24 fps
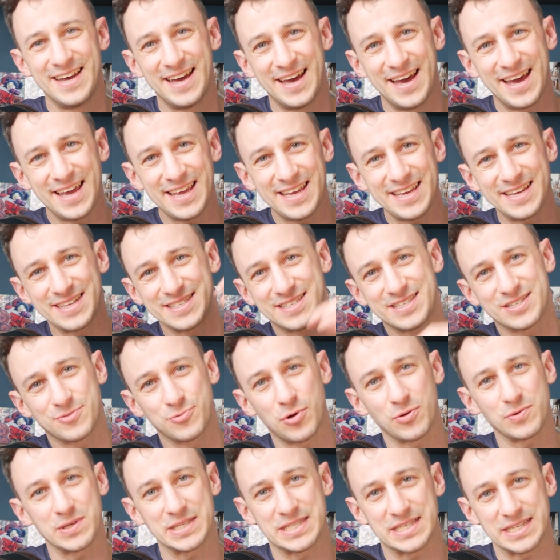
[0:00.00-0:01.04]
Hey, it's
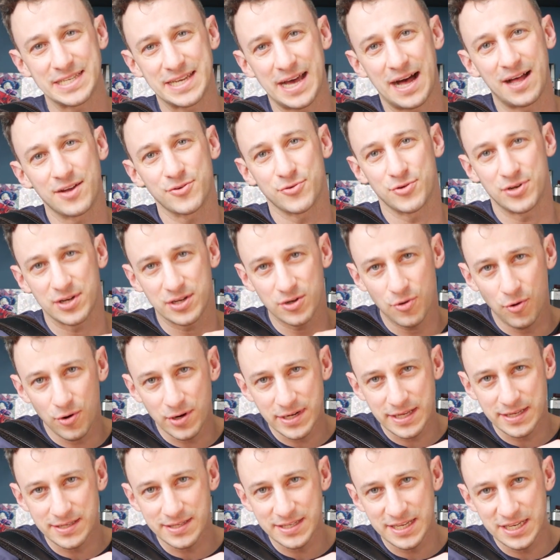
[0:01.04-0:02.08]
Ronan Segal, your
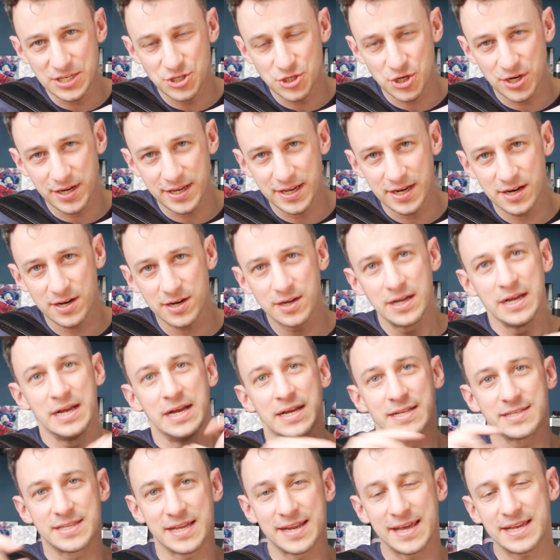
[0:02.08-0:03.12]
accordion teacher here.
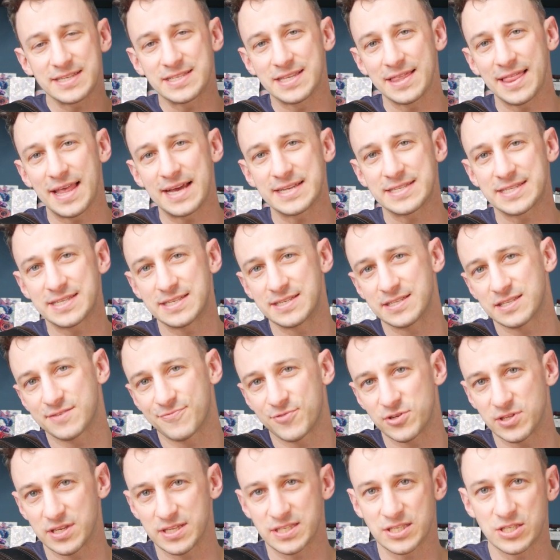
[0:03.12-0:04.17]
Today's lesson is
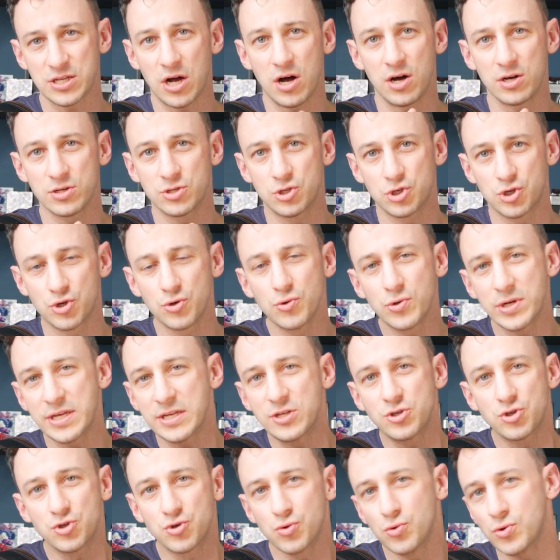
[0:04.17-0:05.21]
for the song Ciuri
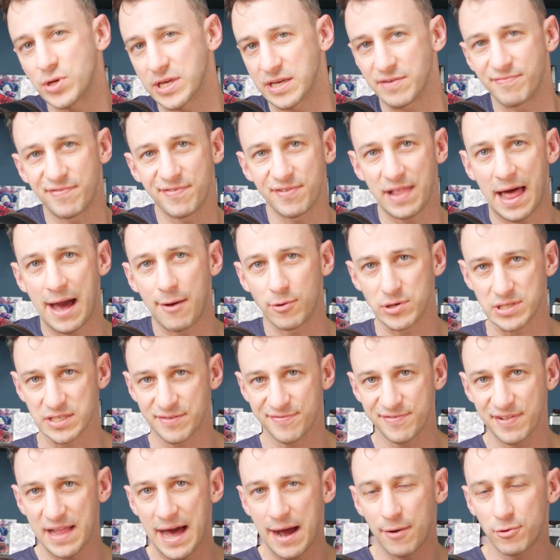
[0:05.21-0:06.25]
Ciuri, Flowers,
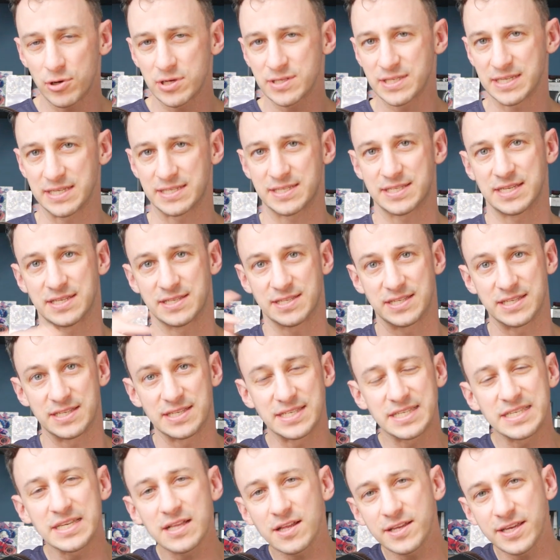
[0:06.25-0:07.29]
Flowers. It's a
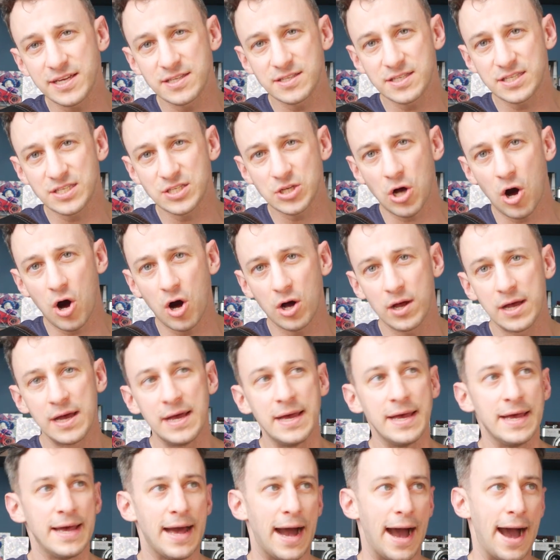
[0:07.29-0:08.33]
Sicilian song.
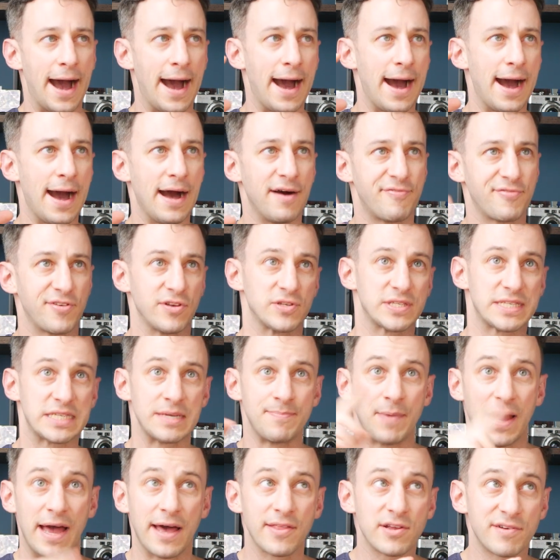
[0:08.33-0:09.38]
If you see
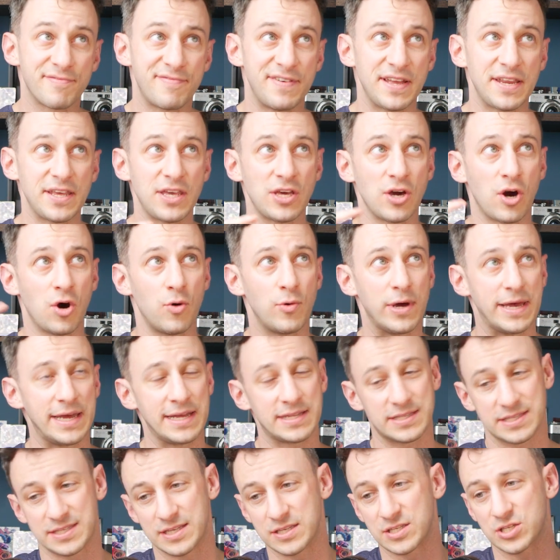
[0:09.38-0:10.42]
my other video,
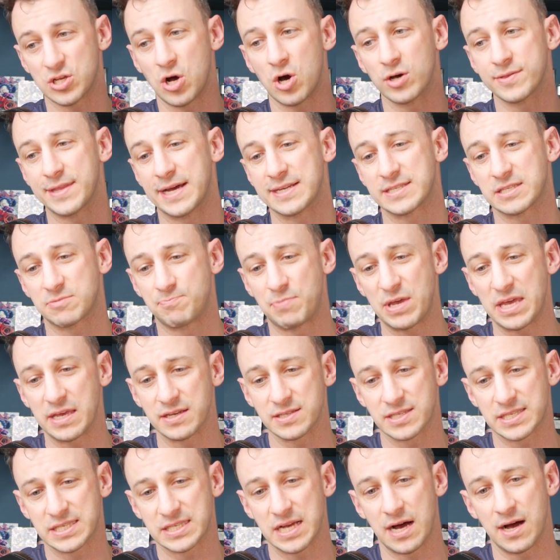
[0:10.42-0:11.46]
it's the song that's being
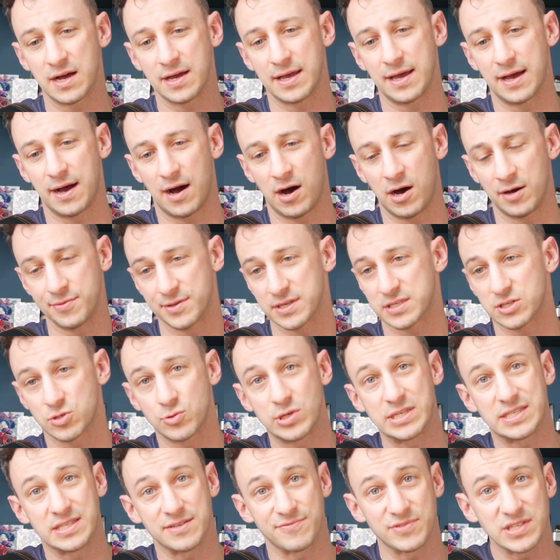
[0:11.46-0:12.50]
sung on the
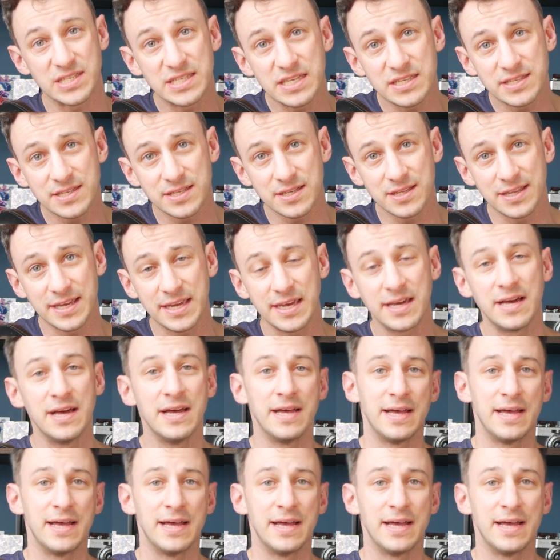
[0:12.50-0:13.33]
streets of Sicily.